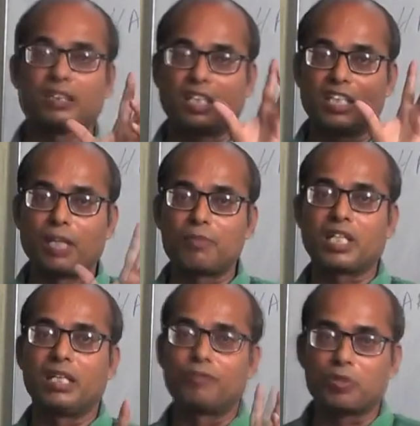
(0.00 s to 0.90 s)
Cunningham's
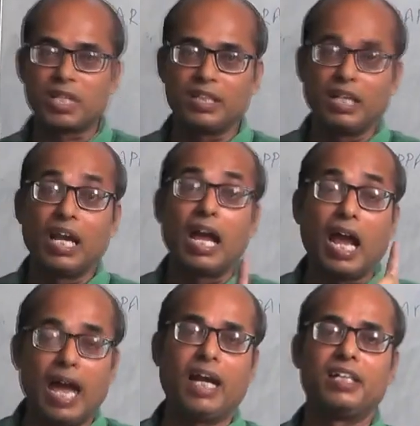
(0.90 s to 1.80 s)
confusion
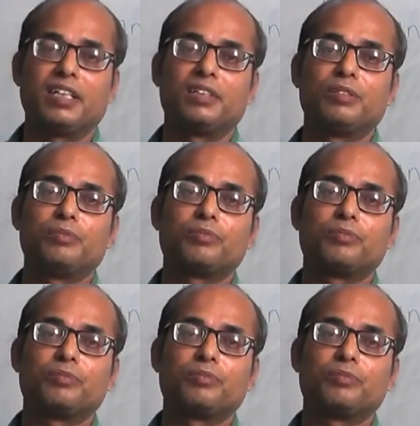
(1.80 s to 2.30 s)
and